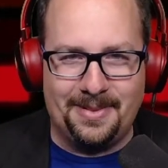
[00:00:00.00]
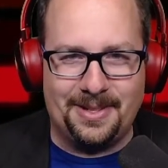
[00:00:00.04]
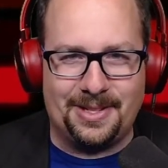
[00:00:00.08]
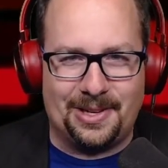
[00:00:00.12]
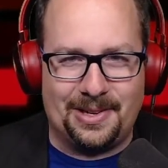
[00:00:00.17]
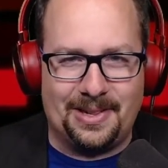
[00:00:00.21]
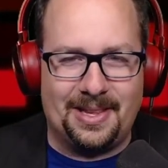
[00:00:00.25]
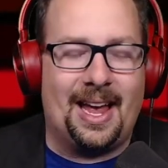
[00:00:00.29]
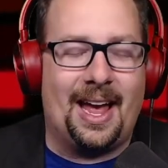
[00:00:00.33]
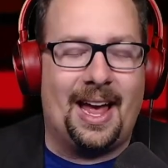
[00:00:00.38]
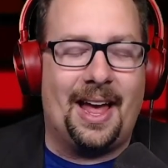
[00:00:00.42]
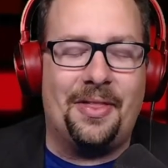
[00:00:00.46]

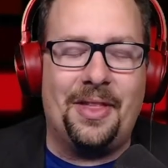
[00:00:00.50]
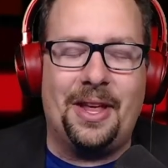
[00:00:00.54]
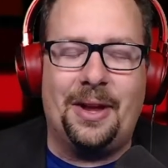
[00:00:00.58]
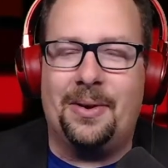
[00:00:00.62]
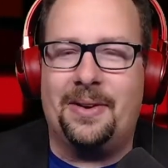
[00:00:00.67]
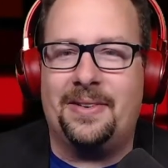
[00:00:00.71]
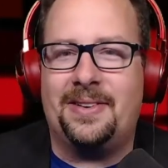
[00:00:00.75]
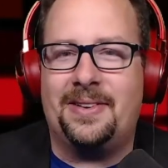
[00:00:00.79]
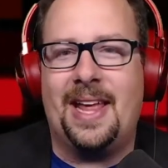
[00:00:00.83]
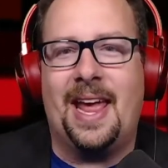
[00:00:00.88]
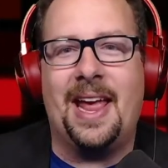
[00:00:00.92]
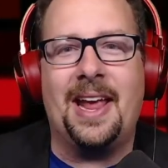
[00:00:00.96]
Certainly, I think it
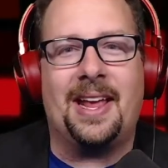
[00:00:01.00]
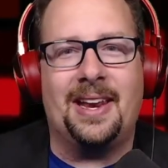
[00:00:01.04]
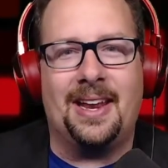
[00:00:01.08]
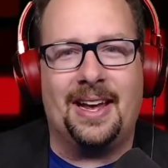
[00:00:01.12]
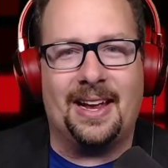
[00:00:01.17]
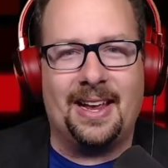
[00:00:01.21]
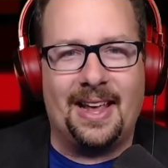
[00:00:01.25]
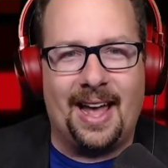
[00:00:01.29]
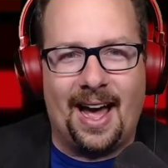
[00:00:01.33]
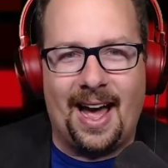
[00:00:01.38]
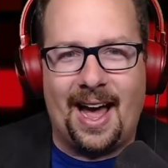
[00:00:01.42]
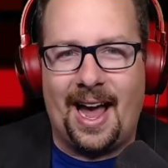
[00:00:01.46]
would have taken
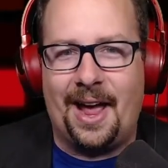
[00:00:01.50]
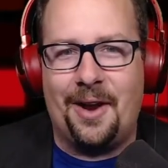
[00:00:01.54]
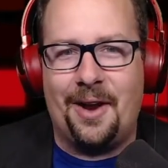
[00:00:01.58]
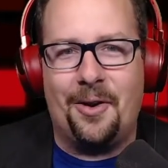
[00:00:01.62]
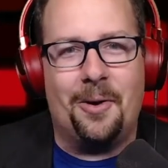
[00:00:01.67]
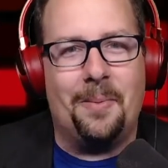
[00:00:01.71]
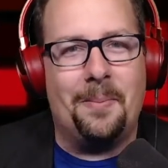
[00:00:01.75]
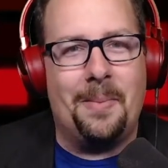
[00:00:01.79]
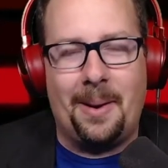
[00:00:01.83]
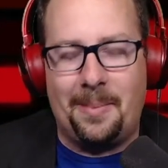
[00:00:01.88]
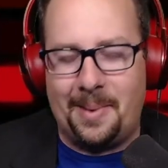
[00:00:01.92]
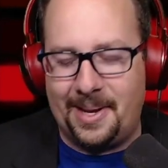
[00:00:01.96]
a guide
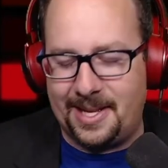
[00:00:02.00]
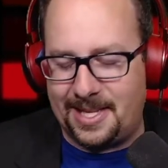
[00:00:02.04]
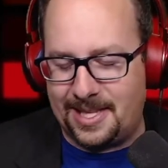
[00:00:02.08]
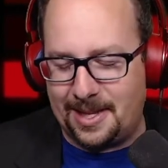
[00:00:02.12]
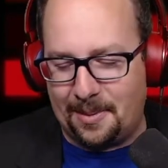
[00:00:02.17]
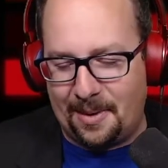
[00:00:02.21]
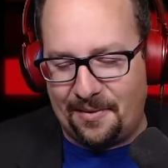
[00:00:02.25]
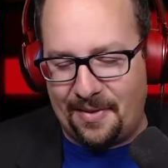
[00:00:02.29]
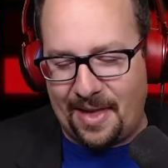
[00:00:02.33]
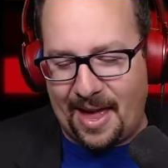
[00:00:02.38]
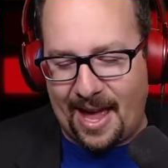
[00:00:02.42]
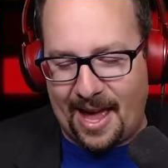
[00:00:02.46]
or maybe
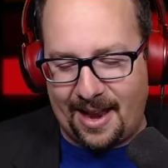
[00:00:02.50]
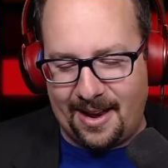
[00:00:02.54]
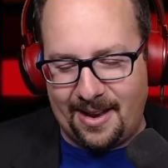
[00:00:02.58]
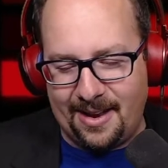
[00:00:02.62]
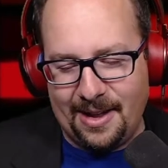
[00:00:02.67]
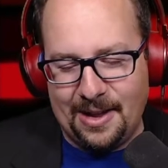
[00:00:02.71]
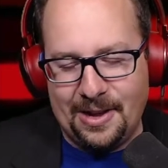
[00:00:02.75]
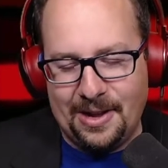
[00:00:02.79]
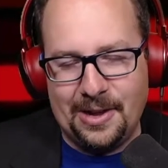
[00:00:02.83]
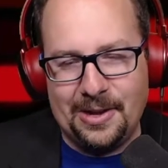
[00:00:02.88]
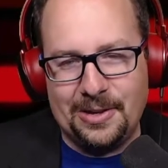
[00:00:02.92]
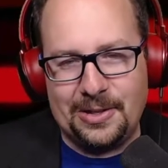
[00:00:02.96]
some of that
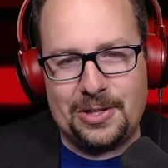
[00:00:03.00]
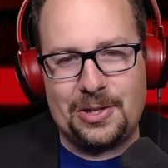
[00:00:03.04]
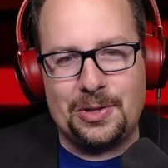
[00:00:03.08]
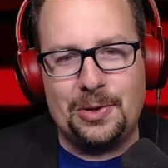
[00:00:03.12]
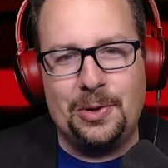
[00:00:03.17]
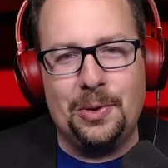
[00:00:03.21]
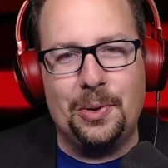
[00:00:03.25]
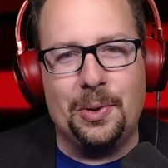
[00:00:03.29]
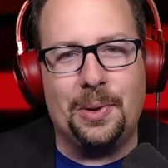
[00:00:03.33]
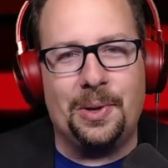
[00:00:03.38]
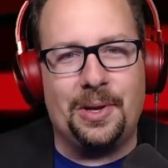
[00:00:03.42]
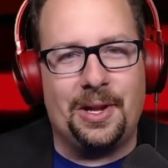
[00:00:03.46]

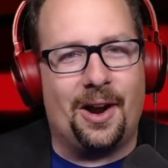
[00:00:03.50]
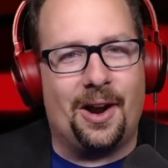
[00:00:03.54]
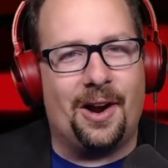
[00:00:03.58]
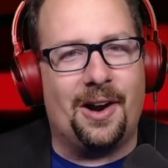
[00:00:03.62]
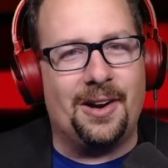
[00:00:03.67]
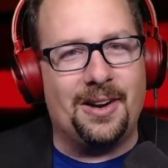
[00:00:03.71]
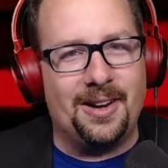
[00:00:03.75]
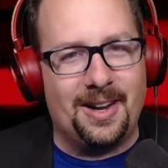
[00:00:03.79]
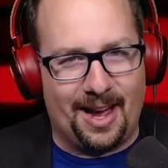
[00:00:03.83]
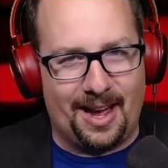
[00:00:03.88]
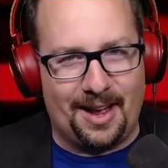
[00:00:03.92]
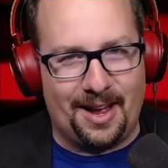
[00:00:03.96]

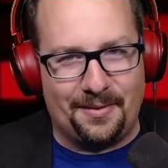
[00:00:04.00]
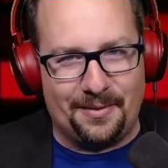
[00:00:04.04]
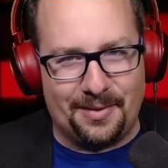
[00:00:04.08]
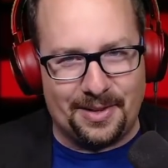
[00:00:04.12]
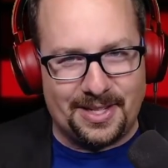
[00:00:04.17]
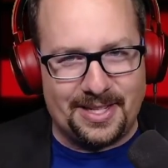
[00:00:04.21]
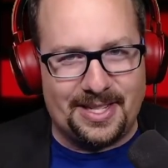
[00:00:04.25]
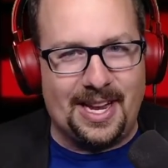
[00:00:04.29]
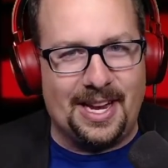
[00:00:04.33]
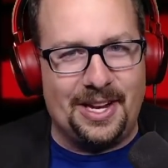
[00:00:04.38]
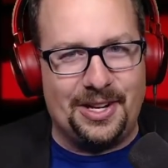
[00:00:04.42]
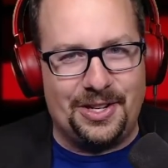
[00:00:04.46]
schoolyard
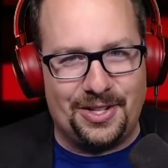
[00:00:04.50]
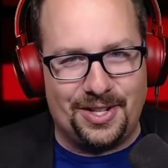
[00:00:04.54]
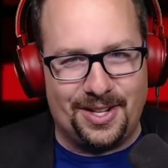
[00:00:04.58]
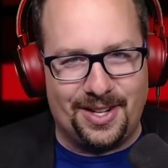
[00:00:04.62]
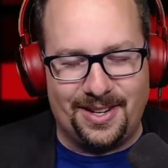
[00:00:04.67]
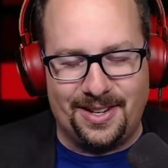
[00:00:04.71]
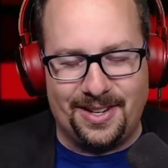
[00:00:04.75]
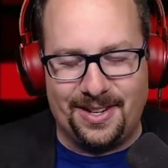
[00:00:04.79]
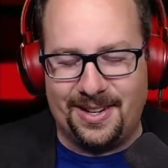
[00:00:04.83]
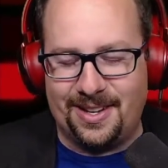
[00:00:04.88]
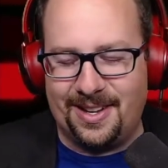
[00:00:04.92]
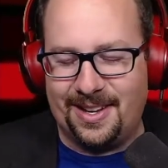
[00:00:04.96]

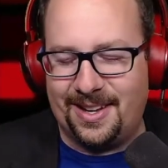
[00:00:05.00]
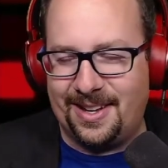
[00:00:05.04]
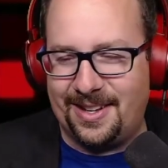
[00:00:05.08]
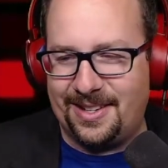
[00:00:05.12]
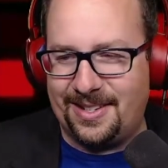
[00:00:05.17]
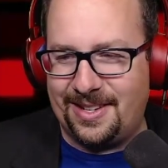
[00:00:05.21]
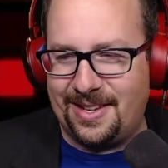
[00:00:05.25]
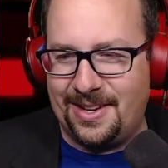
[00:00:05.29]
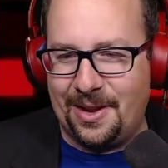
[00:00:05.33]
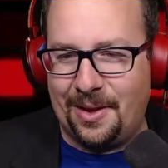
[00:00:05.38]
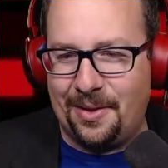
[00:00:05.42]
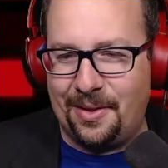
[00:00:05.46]
conversation
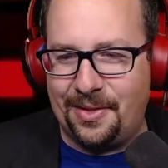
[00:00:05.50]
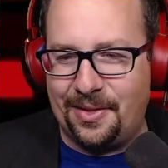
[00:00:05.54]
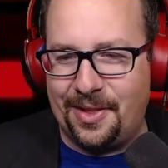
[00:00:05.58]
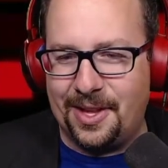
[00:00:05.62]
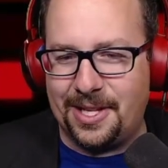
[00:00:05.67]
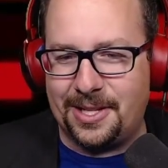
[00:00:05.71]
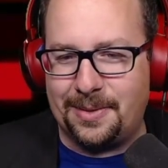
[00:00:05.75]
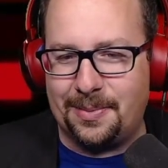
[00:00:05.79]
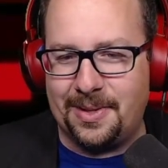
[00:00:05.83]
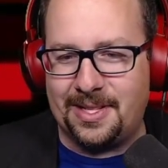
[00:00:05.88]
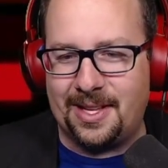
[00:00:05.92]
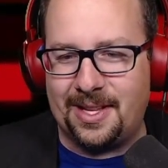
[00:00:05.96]
to know that
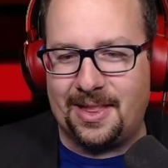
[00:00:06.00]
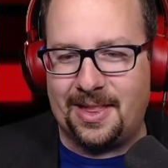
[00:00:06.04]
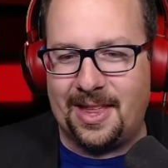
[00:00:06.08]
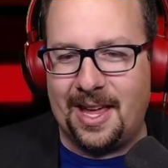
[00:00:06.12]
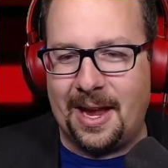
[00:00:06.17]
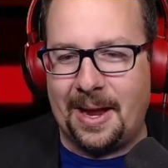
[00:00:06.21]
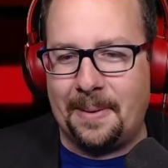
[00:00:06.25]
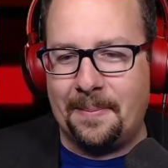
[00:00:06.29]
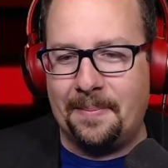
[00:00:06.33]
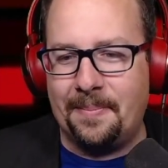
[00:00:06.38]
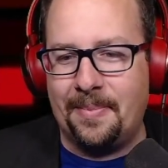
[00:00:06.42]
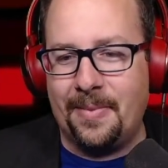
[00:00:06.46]
this was a
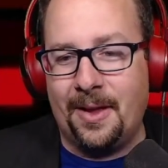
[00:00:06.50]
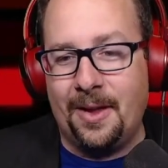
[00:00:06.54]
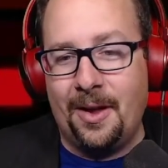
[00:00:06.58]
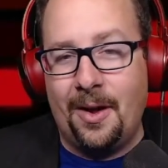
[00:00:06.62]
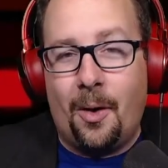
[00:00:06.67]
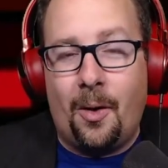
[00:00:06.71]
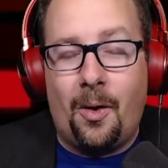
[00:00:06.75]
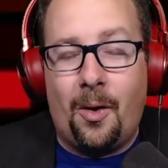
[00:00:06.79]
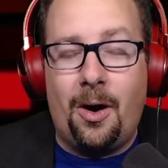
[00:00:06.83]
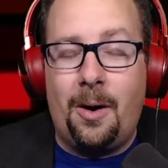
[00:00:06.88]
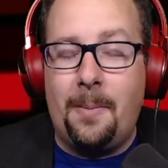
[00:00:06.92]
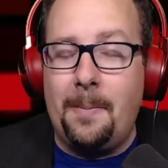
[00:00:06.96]
thing.
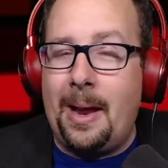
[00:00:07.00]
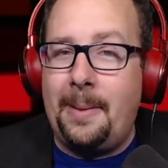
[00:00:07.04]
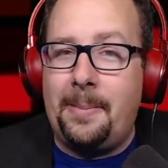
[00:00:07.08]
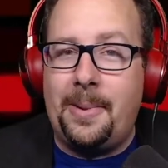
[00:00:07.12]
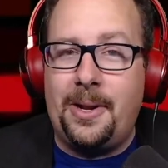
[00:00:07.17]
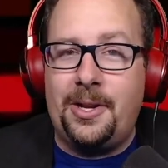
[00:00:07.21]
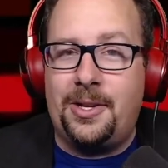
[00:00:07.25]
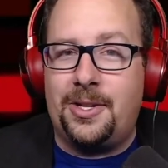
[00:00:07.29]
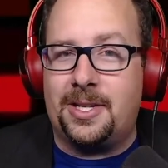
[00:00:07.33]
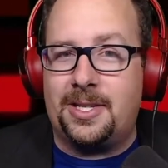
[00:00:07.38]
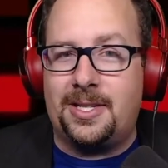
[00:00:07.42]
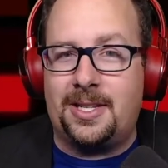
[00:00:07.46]
Or
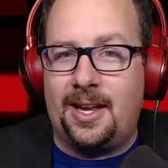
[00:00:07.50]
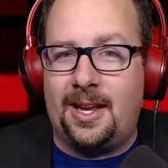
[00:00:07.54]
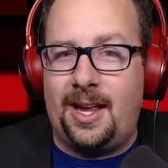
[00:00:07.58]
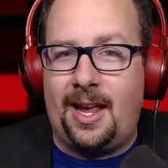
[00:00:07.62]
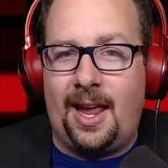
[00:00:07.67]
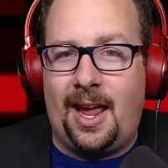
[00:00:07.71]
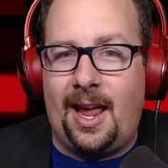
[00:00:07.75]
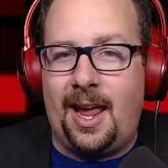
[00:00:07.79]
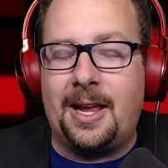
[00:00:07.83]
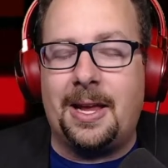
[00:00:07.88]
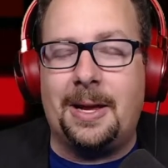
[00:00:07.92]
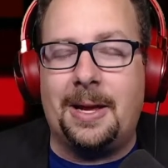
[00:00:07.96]
maybe just
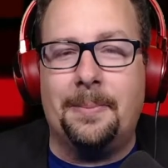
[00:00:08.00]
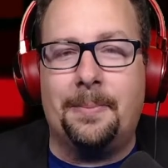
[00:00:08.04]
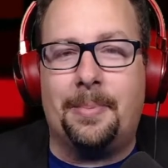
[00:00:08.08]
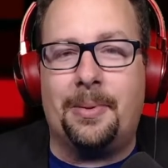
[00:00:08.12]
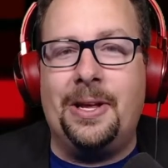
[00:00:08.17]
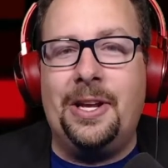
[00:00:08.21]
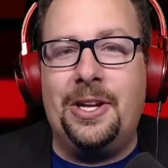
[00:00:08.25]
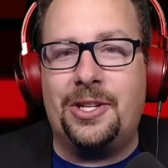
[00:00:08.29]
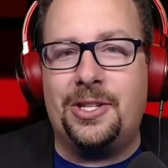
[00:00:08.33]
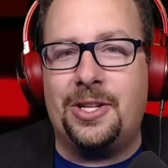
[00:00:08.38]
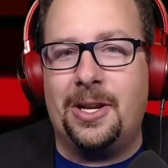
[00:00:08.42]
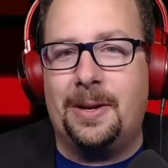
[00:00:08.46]
a
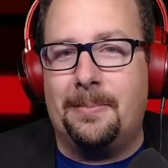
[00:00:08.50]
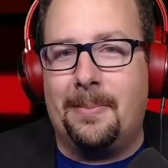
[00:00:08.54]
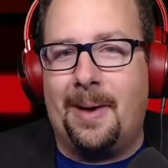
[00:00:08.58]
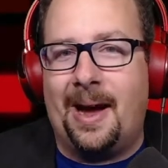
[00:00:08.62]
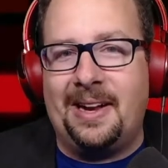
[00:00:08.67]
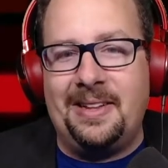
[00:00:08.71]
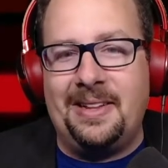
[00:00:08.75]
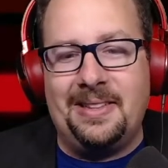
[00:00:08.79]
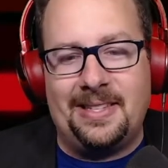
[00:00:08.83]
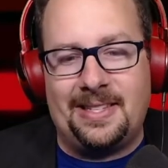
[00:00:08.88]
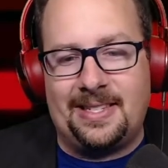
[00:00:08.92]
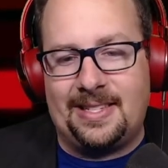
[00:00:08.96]
completion
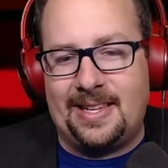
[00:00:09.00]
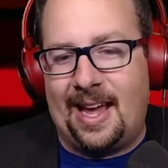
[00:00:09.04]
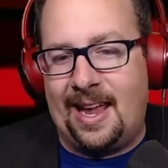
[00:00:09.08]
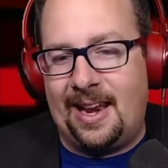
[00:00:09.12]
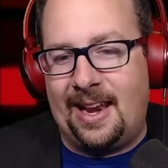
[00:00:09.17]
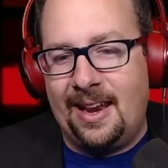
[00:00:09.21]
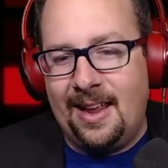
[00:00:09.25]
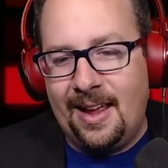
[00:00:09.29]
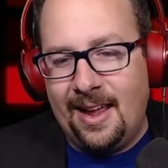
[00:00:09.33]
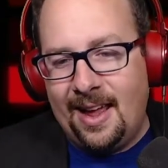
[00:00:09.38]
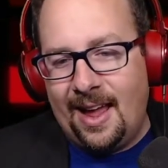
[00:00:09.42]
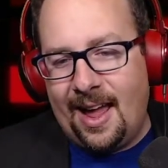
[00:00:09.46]
mindset.